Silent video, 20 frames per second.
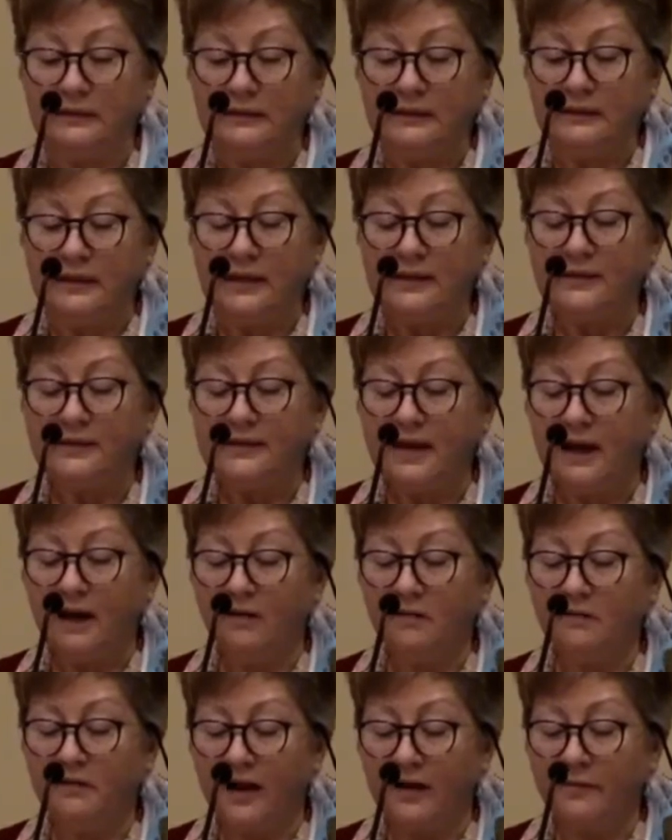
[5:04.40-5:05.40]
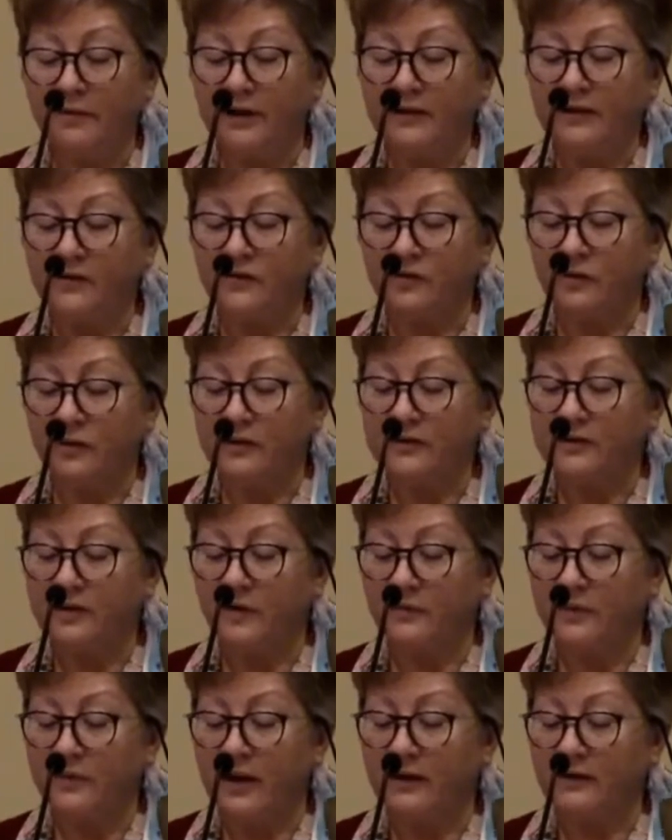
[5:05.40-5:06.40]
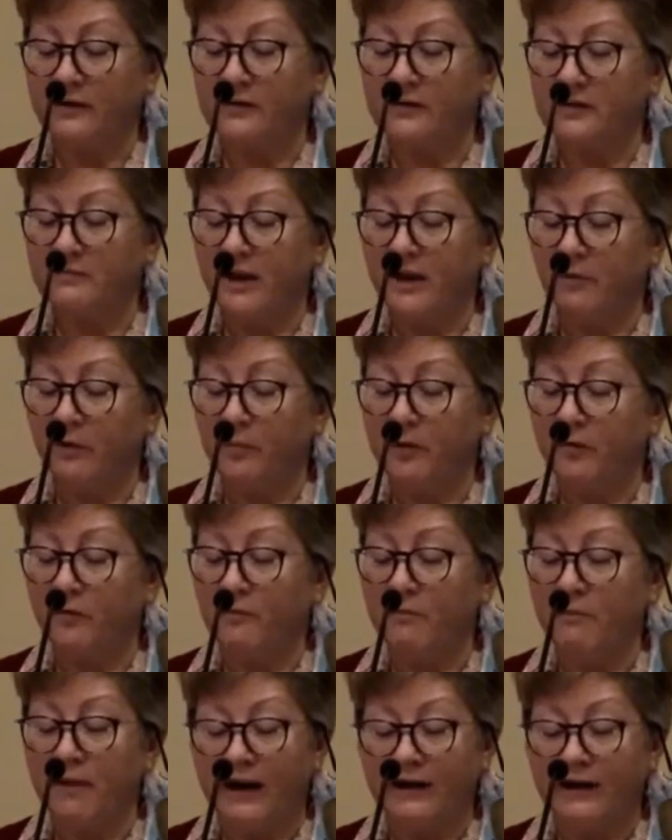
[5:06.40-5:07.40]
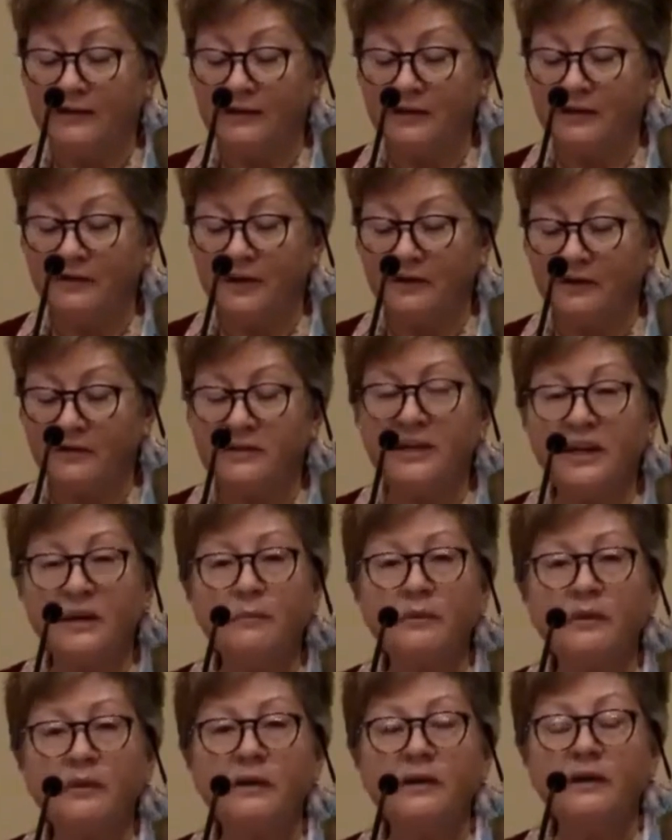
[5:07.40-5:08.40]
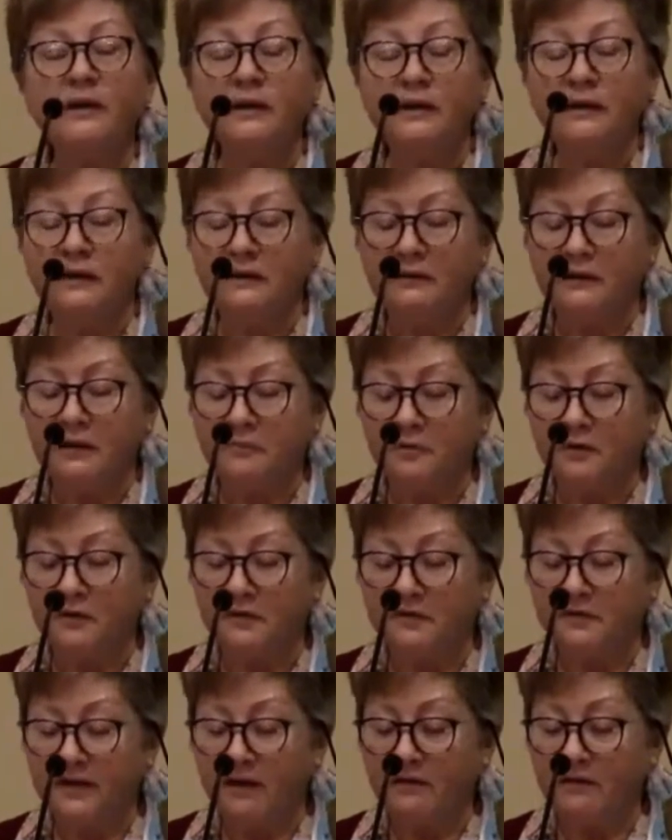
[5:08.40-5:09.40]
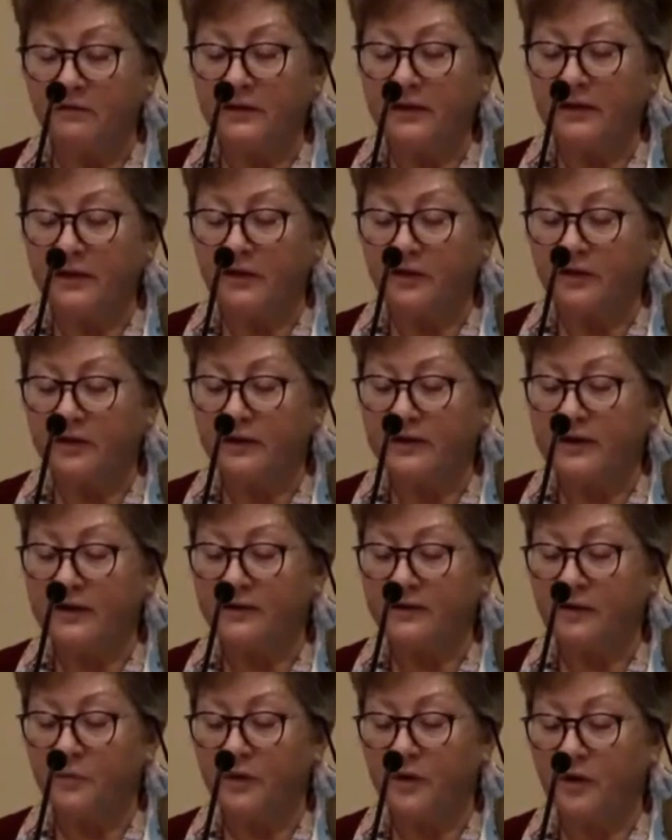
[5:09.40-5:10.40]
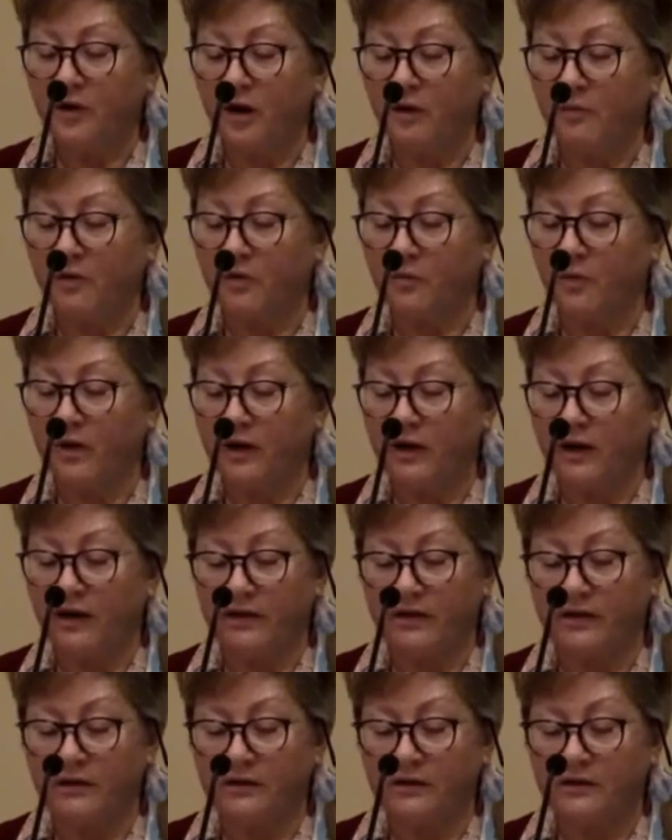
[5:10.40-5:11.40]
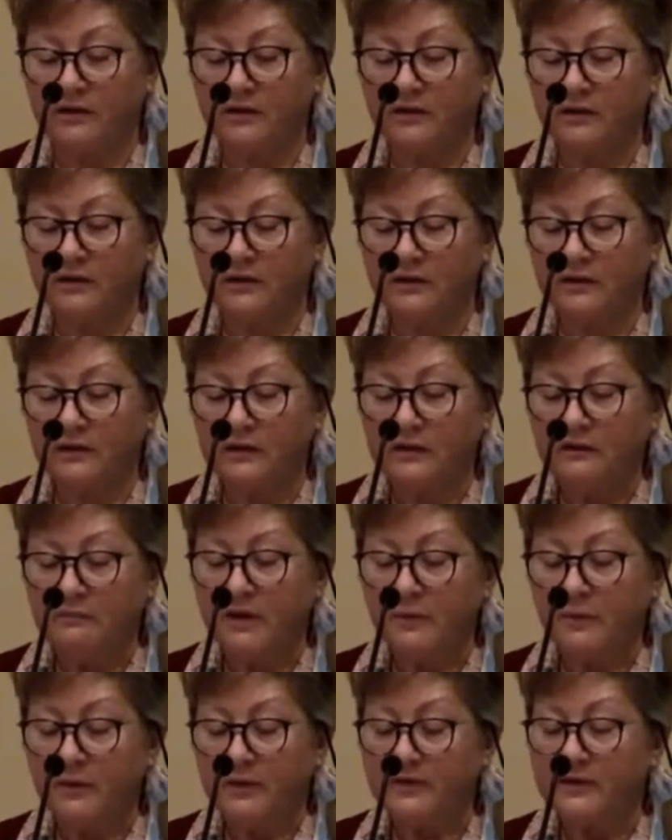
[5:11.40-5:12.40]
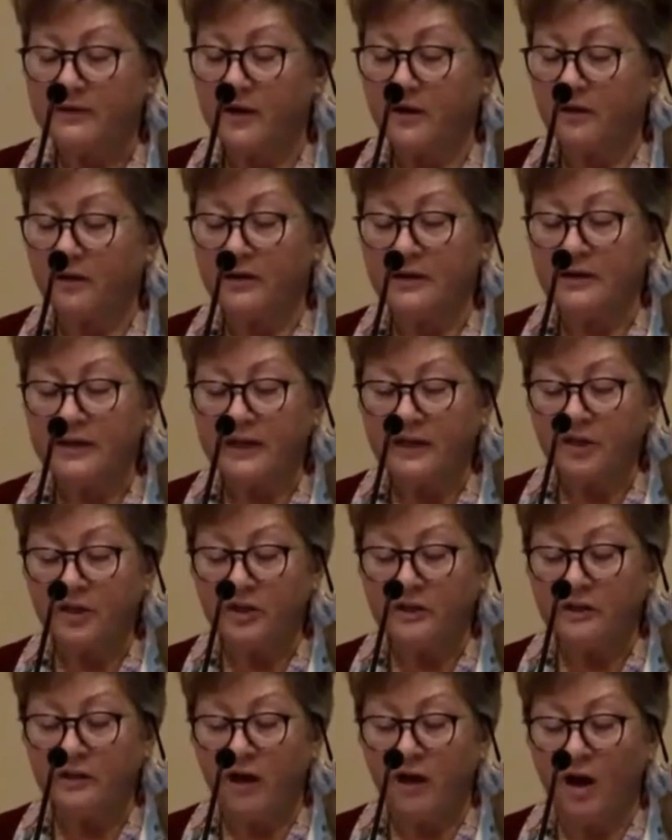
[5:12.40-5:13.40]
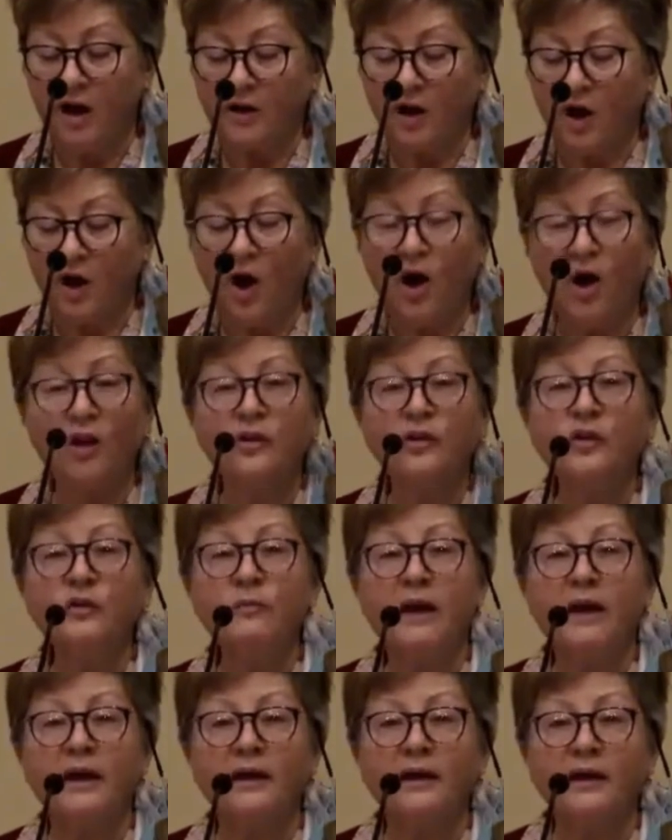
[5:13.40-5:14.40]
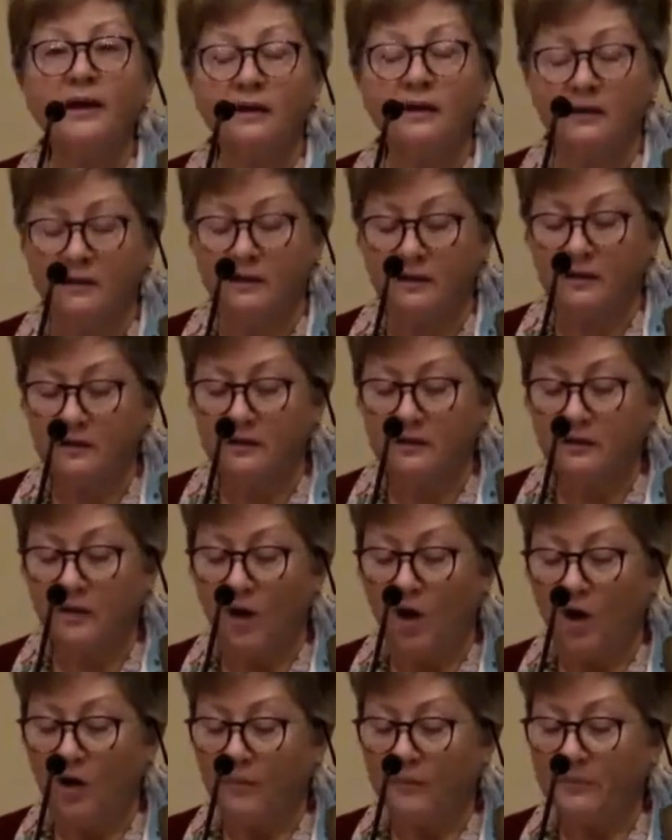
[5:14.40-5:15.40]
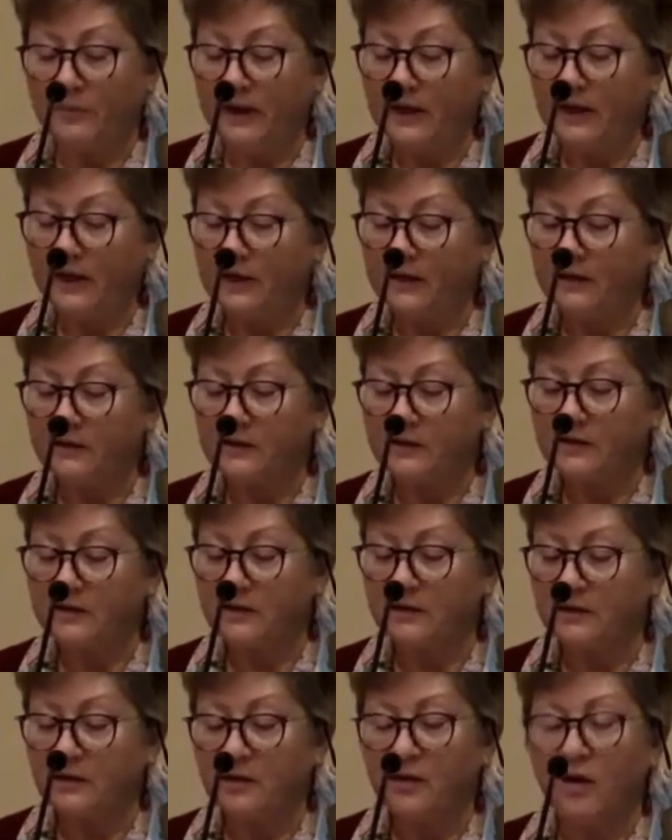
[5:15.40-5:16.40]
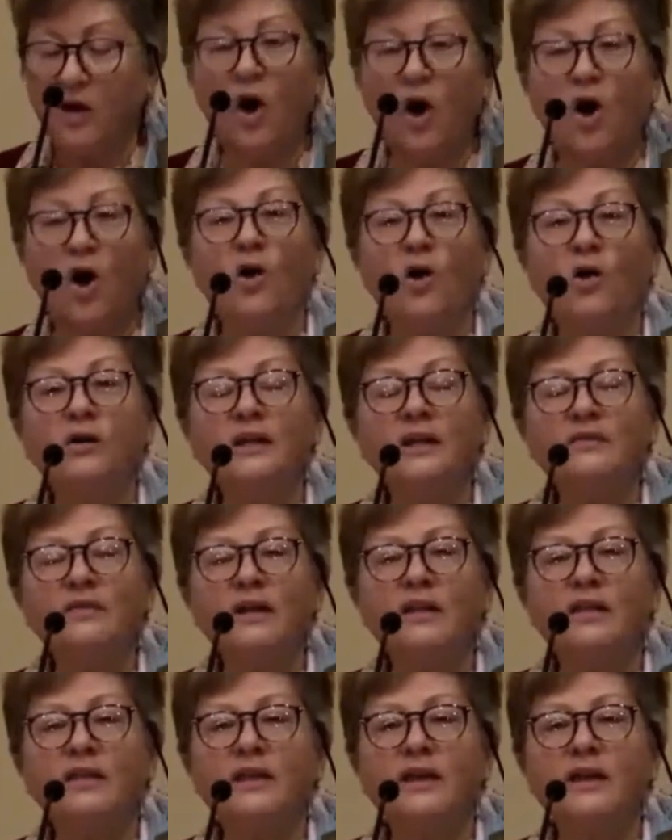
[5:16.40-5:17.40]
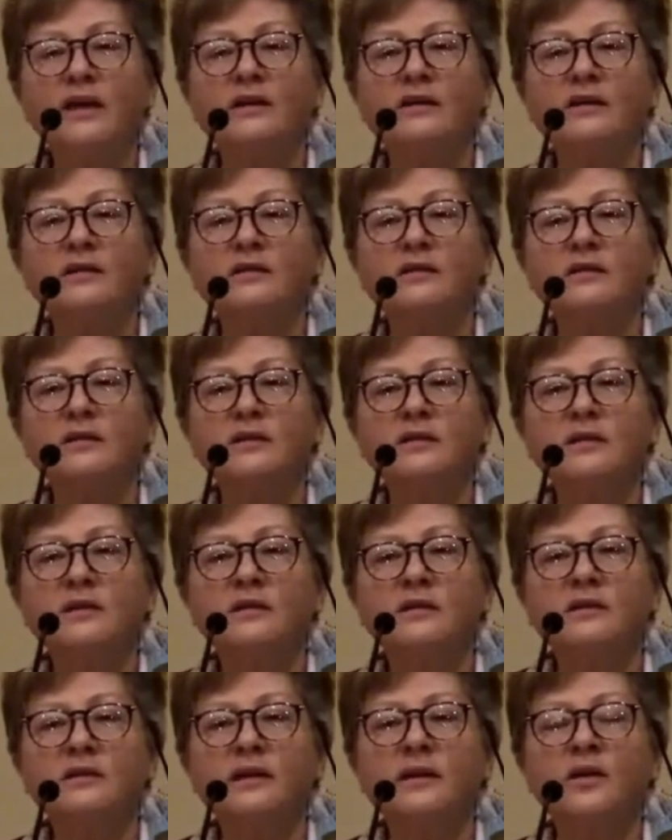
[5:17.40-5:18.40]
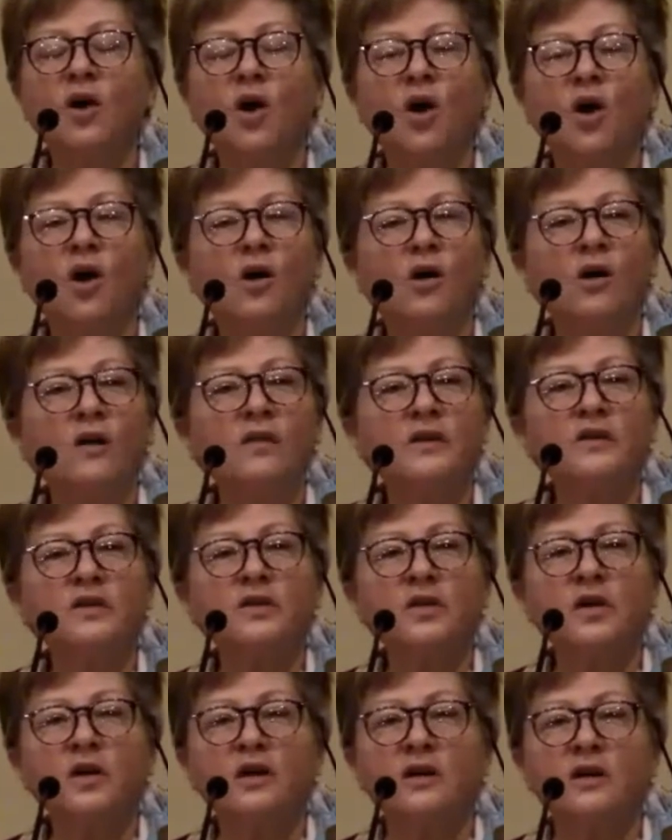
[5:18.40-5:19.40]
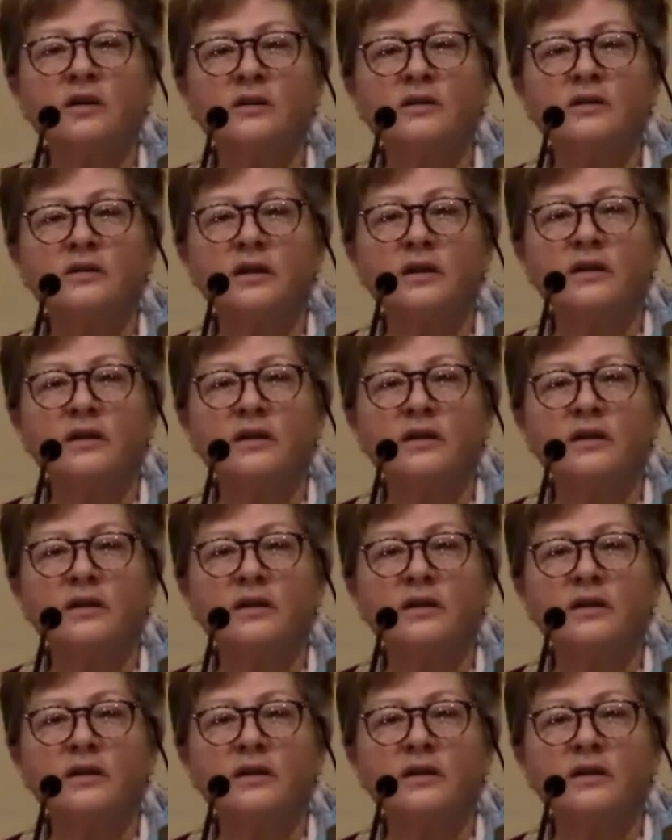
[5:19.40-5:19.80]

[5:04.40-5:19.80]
As sound vibrates through us and around us, may we be reminded of how deeply and profoundly interconnected we are with one another. May we set our intention on all humanity, all beings, all living things, and all the stars in the